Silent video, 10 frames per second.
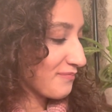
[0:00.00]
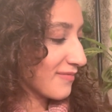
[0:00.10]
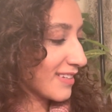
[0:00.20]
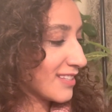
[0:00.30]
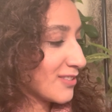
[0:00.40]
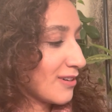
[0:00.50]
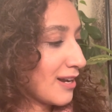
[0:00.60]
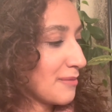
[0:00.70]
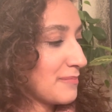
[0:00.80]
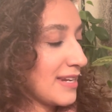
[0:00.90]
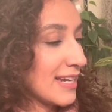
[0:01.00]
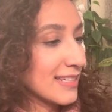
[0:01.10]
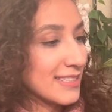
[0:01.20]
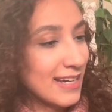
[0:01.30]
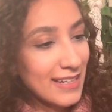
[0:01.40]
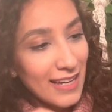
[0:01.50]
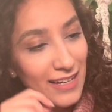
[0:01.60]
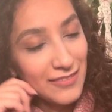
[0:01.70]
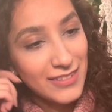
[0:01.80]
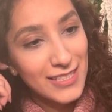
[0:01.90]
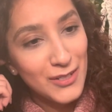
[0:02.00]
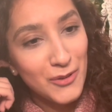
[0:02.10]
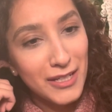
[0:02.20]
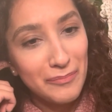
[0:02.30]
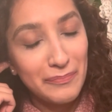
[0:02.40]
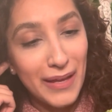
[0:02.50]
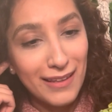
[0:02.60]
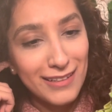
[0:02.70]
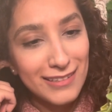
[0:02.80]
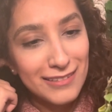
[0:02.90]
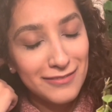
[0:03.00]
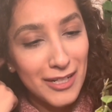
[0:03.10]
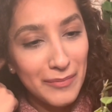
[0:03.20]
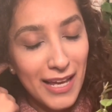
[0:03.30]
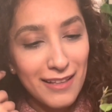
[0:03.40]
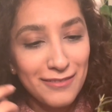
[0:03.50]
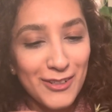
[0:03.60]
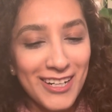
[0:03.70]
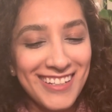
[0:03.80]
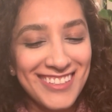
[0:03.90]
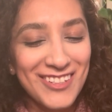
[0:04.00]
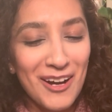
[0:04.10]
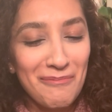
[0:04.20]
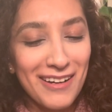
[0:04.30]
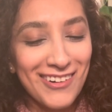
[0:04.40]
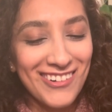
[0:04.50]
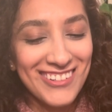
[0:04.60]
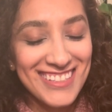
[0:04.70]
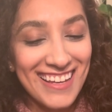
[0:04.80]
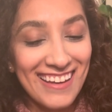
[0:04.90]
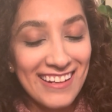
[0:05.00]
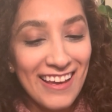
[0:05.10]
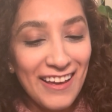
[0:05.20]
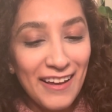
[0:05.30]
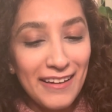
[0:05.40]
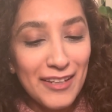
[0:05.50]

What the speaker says: So up next I have this Hoya Bella from California Tropicals, and if